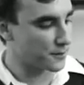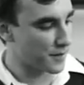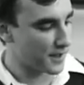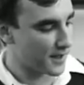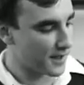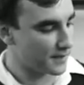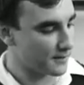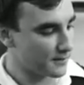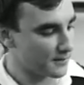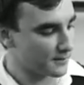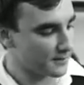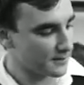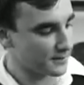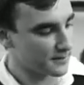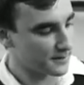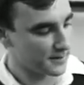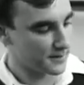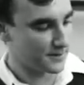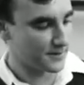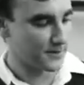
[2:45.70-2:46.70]
head.
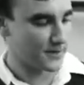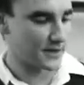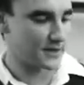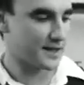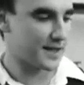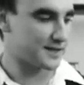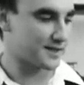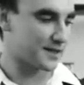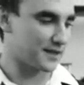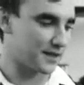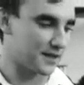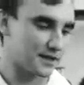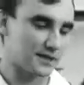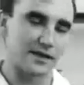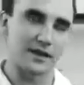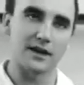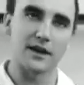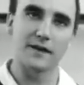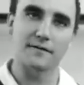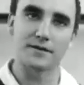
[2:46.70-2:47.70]
That's going to
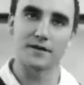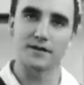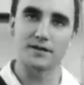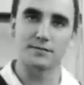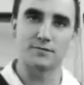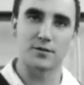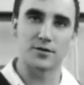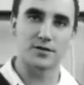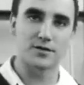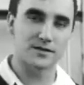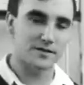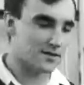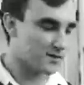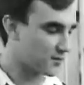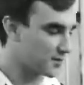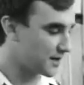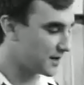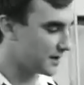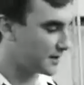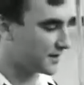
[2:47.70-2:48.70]
clean off the dispersion
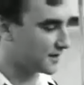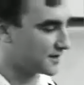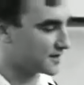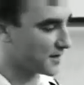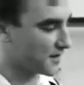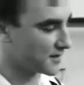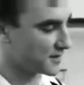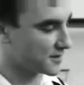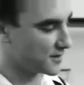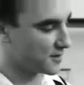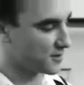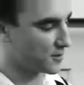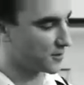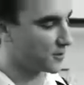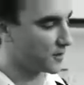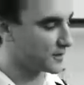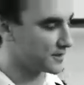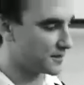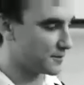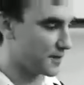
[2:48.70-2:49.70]
screen, and it's also
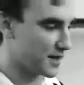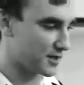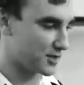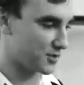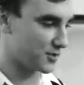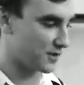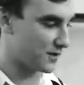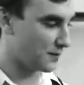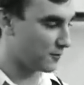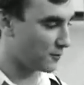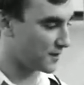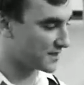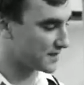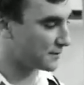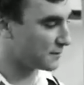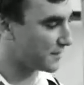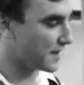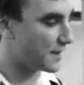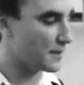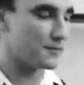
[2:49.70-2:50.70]
going to make sure that what's
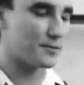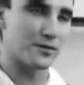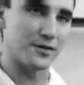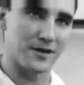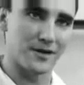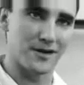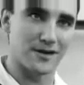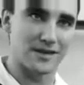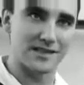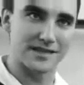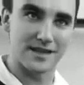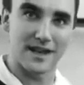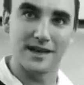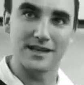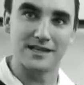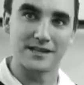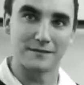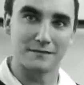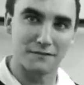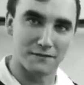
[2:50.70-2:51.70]
available here is
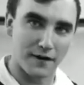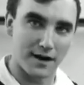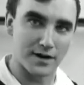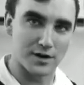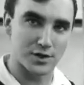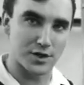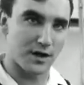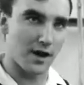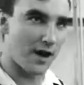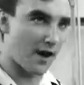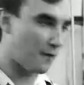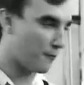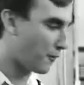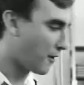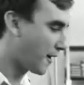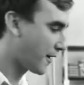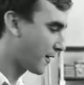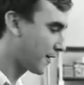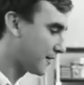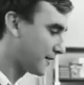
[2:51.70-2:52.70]
nice and fresh and hot
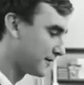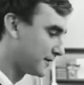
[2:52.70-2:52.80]
water.